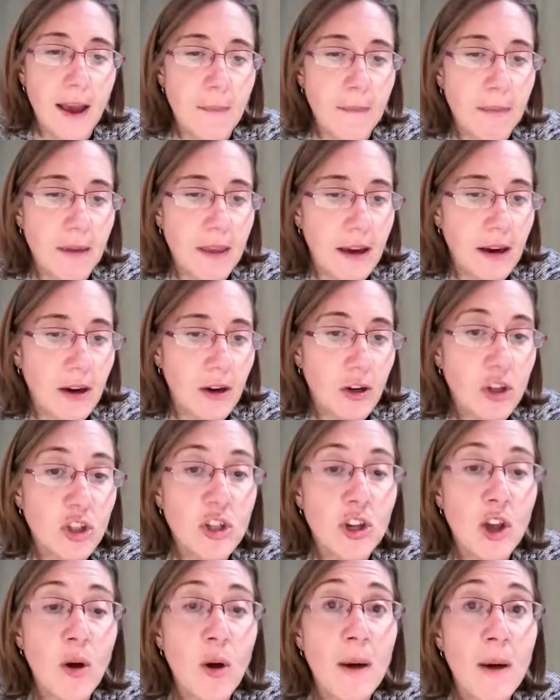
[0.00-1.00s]
up there.
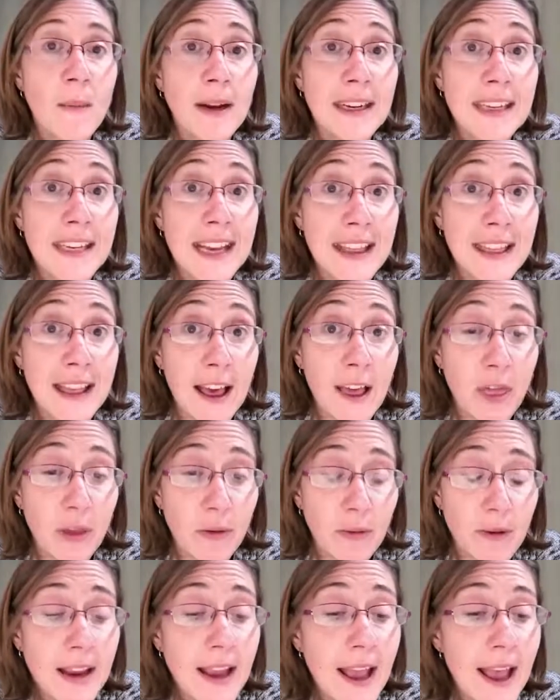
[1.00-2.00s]
So I'm going to take
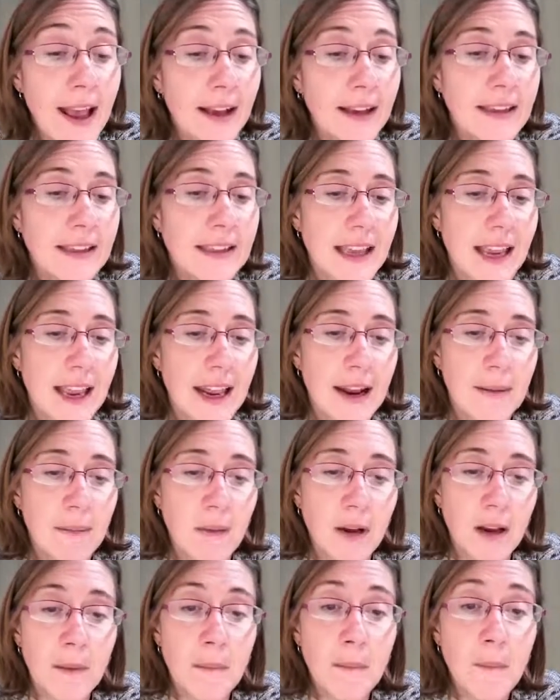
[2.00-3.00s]
that 3x and
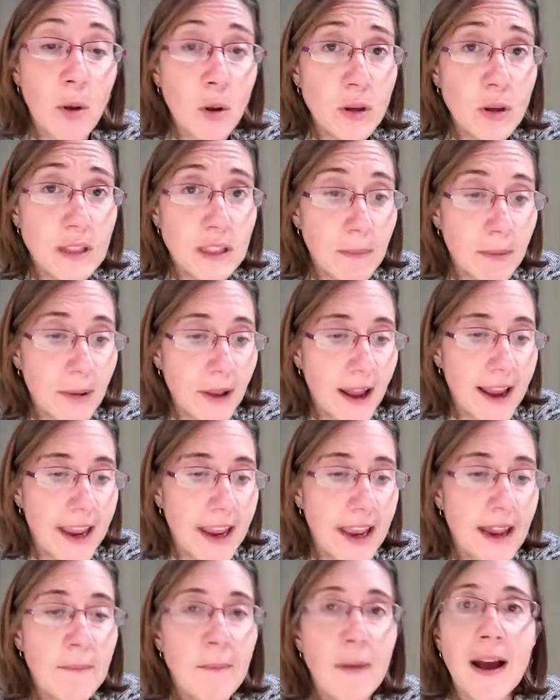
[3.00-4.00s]
I'm going to multiply
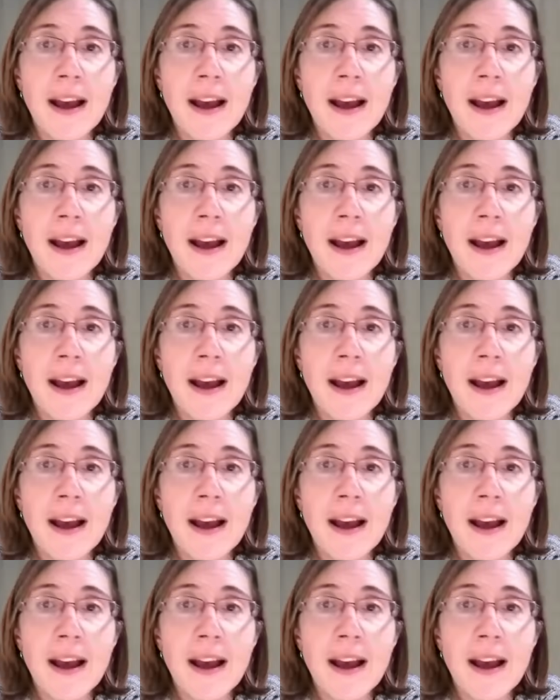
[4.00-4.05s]
it